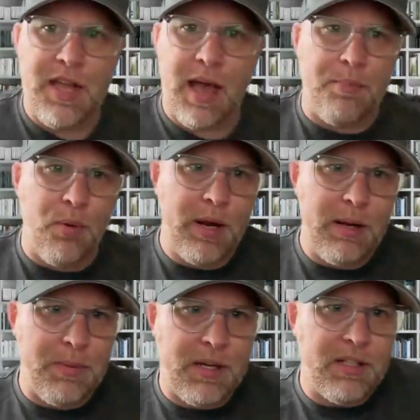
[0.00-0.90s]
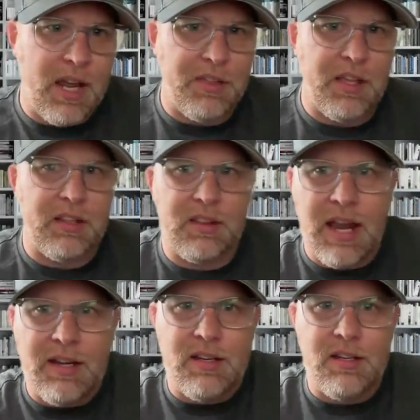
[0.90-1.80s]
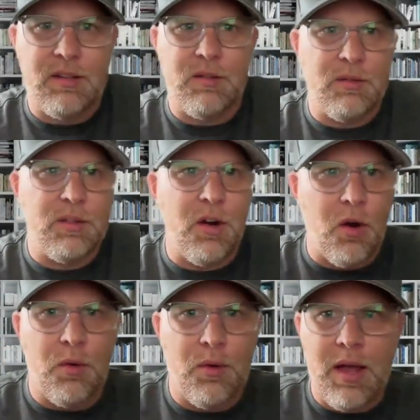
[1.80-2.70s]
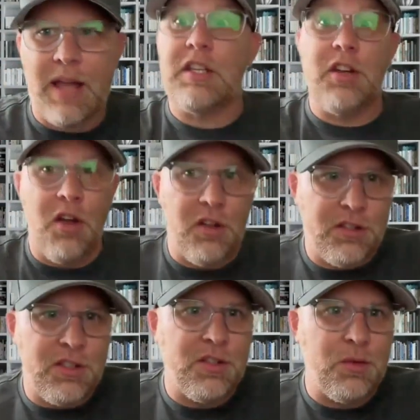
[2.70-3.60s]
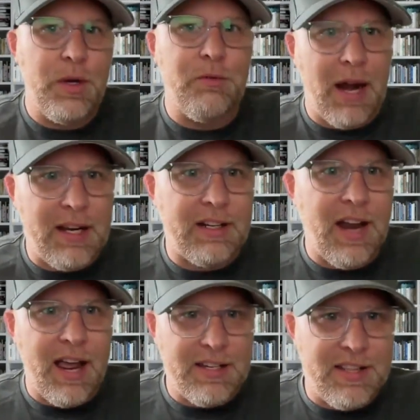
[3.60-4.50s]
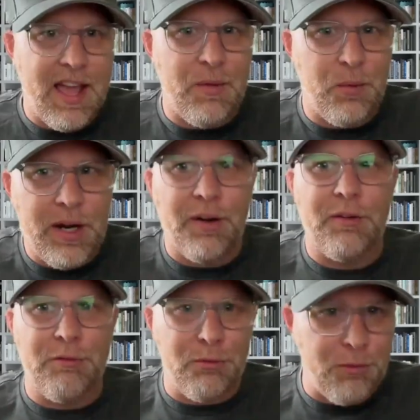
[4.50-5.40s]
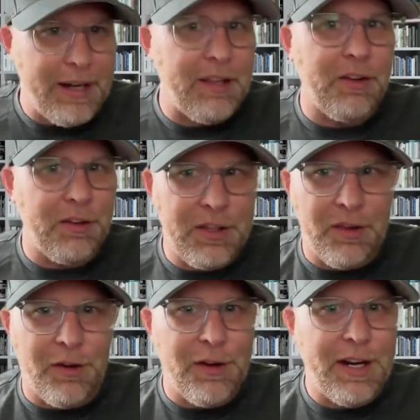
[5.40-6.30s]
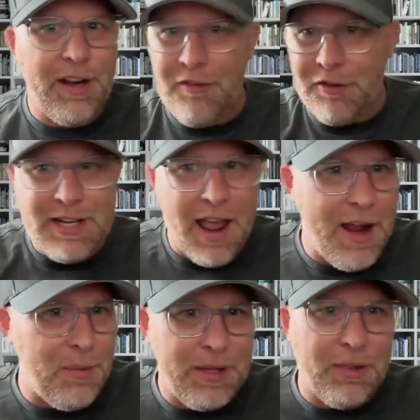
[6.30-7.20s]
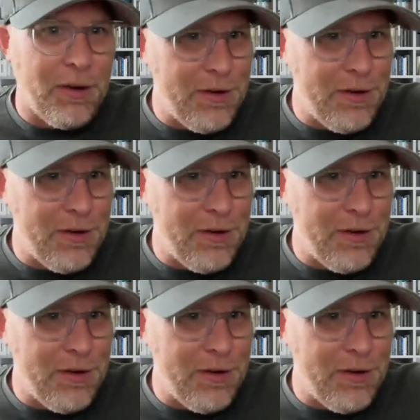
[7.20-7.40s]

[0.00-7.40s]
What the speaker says: that point, because I think that, as adults, we recognize that we are regularly learning every day. We learn